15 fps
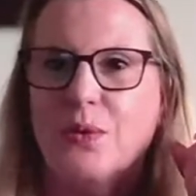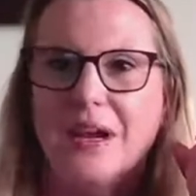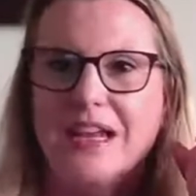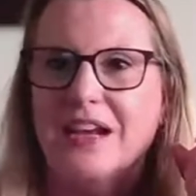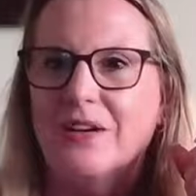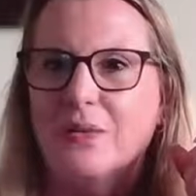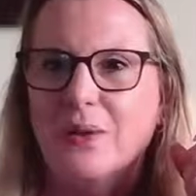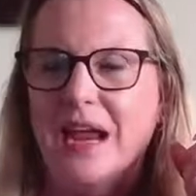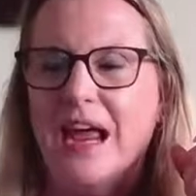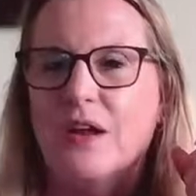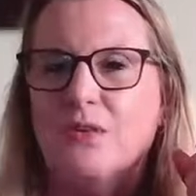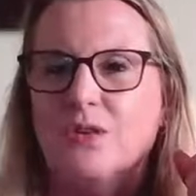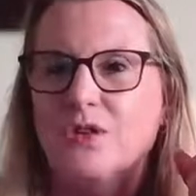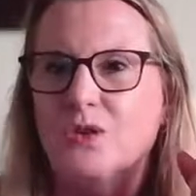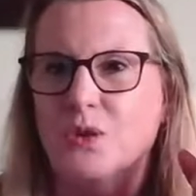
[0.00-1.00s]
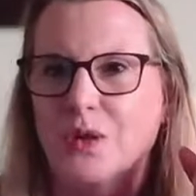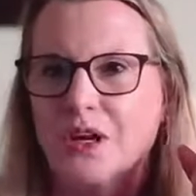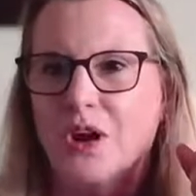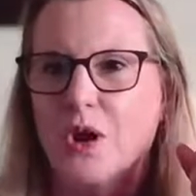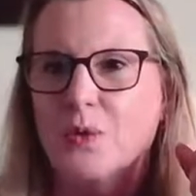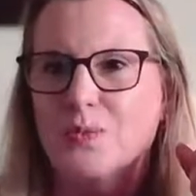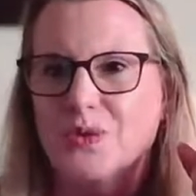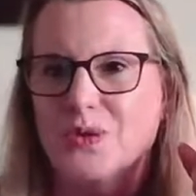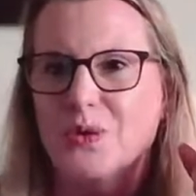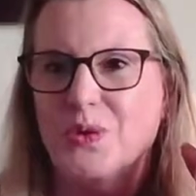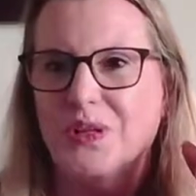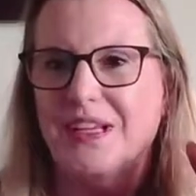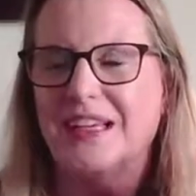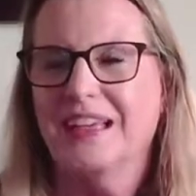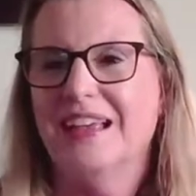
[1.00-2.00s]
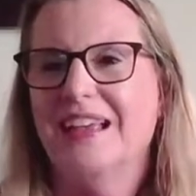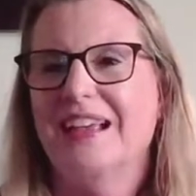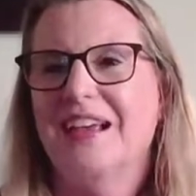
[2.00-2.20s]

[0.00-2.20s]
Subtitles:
running around or doing homeschooling.